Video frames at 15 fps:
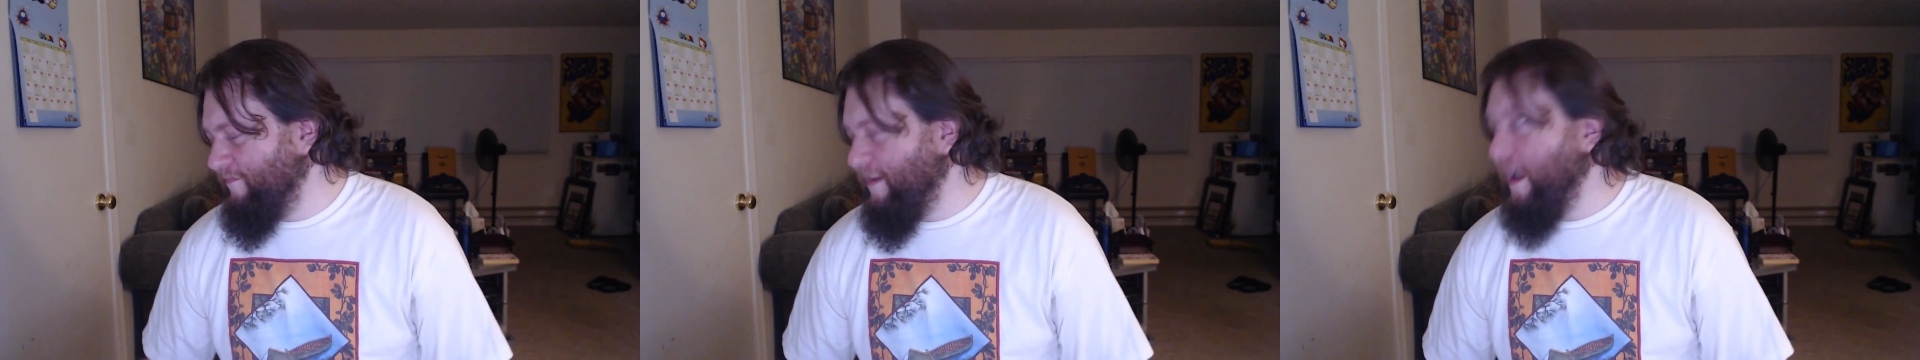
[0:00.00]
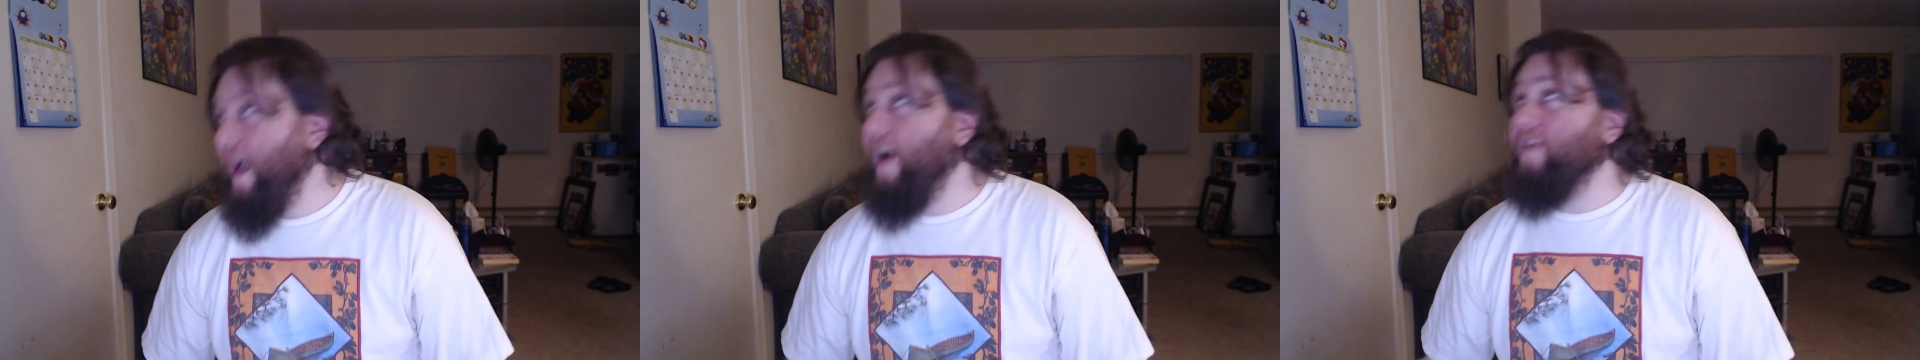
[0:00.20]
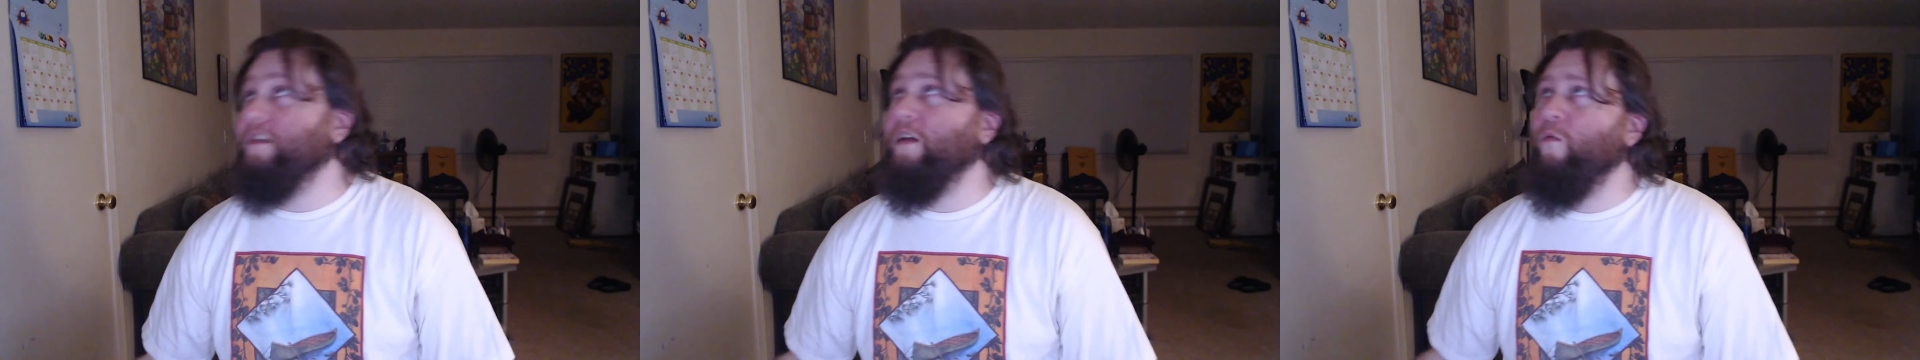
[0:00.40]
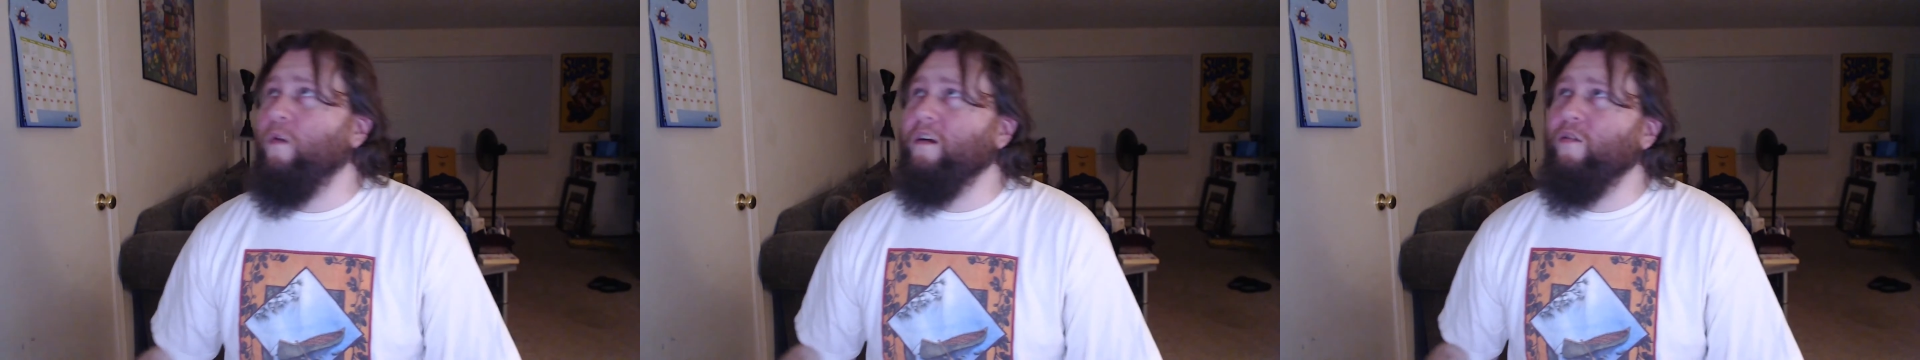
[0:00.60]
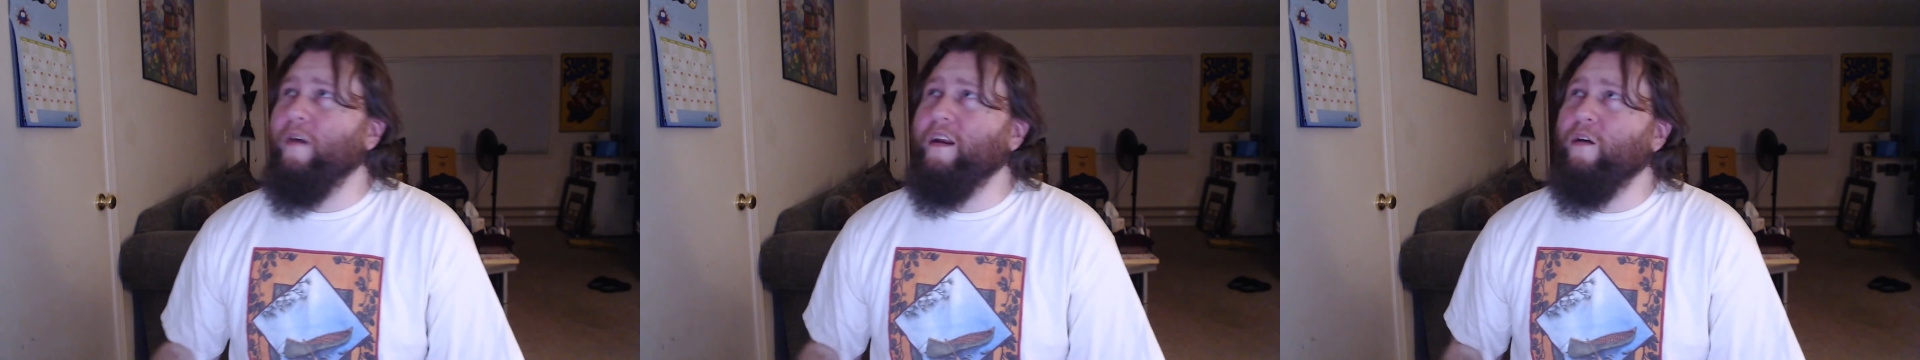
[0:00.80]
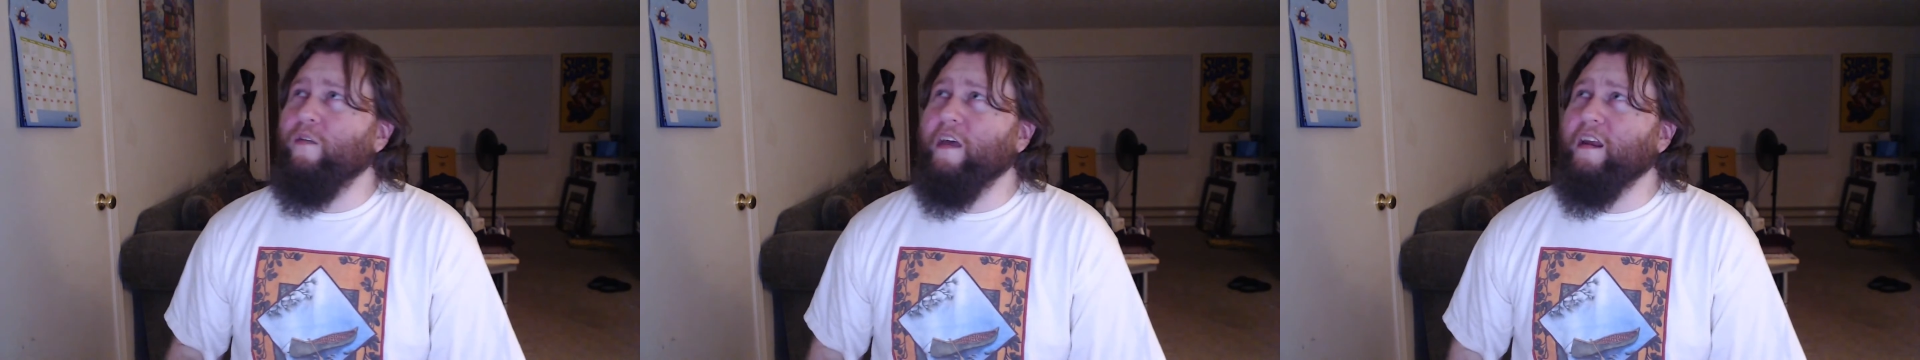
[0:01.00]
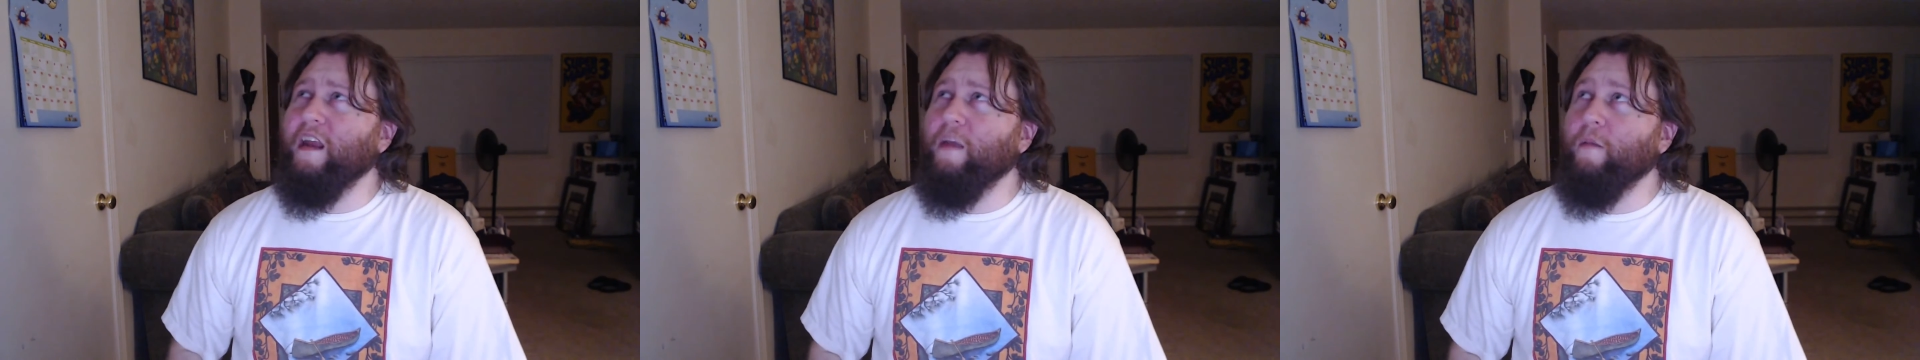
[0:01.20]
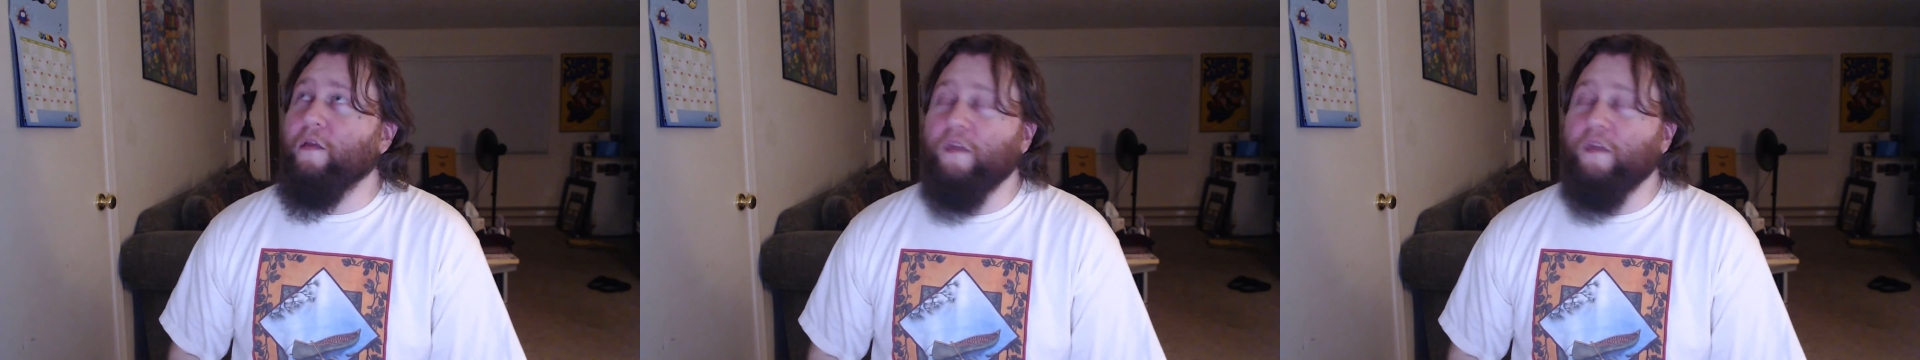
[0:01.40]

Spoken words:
I was like, where do I know that name?